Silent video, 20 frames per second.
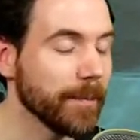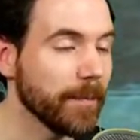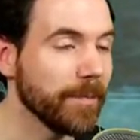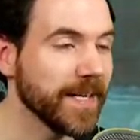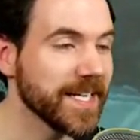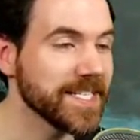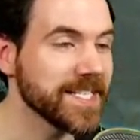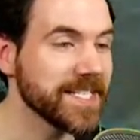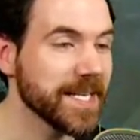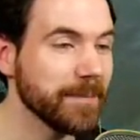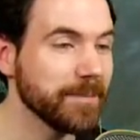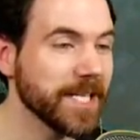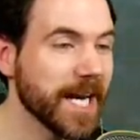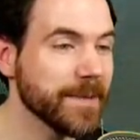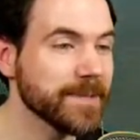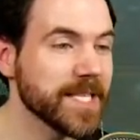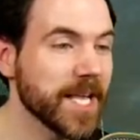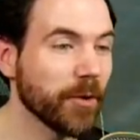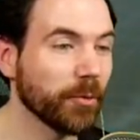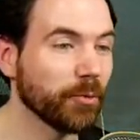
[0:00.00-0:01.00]
because
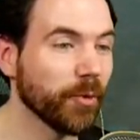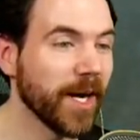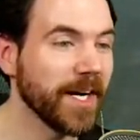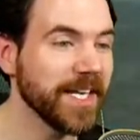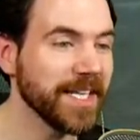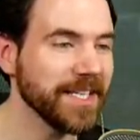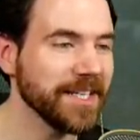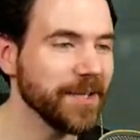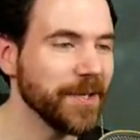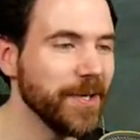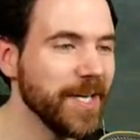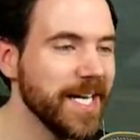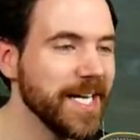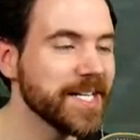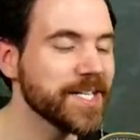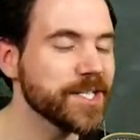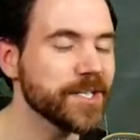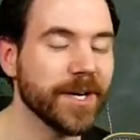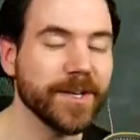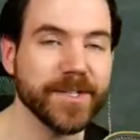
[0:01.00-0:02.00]
sometimes they run at you,
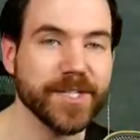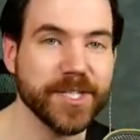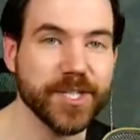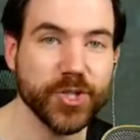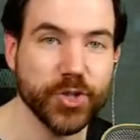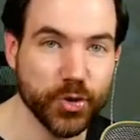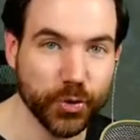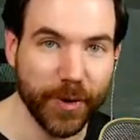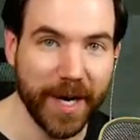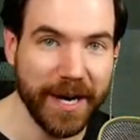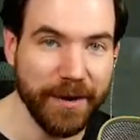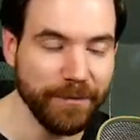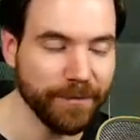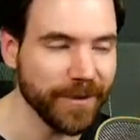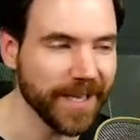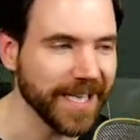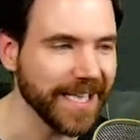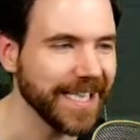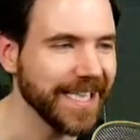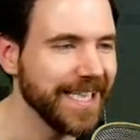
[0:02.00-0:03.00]
start
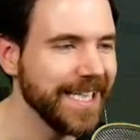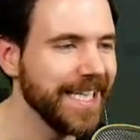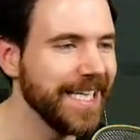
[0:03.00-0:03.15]
strafing,